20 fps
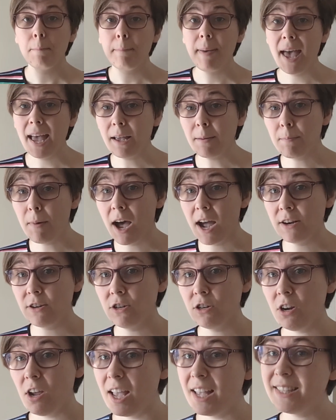Pec
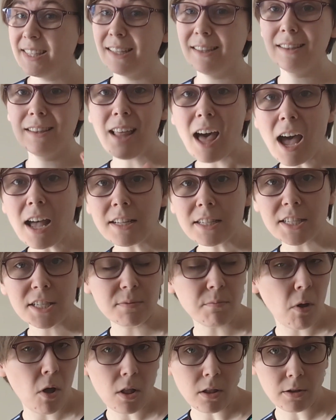minor is a lot
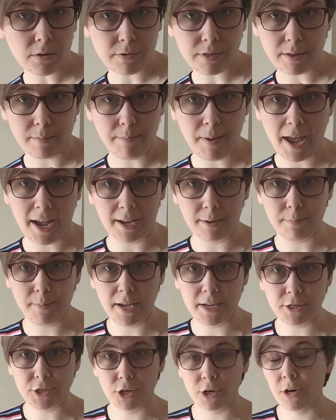smaller than pec
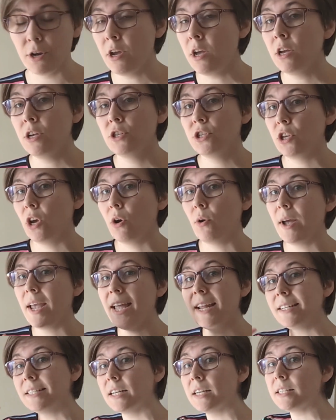major, so
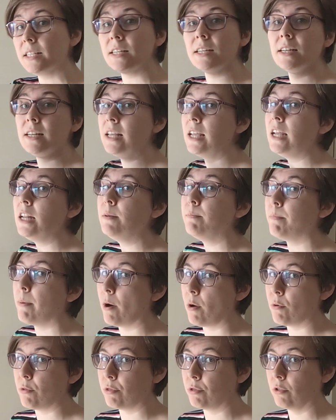it doesn't need
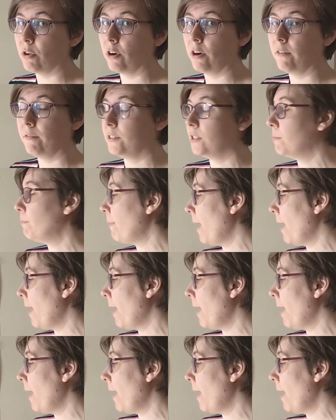both nerves.